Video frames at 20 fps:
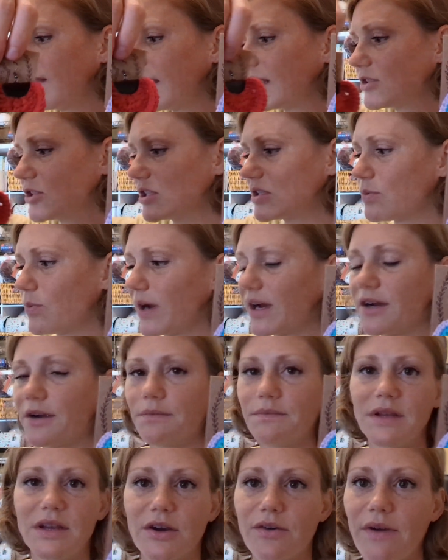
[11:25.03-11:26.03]
that just wear
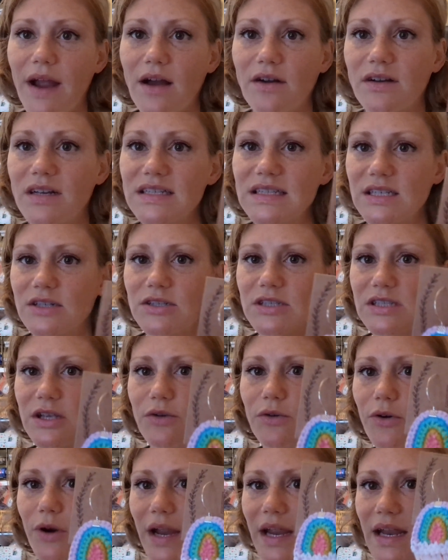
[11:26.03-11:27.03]
them year round because they're so
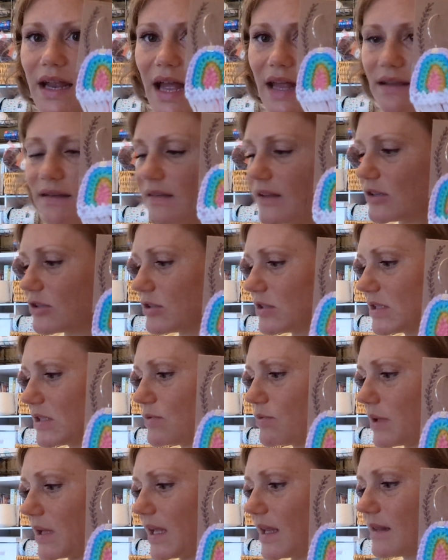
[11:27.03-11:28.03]
great and they're
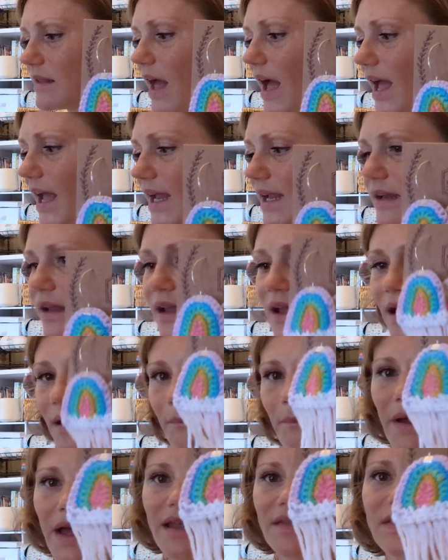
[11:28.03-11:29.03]
just really light.
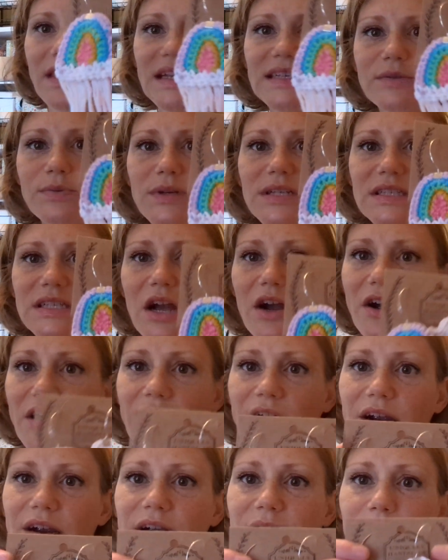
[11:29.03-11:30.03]
But these ones
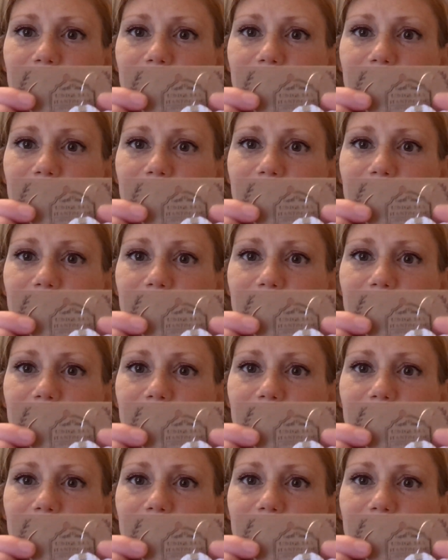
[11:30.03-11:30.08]
are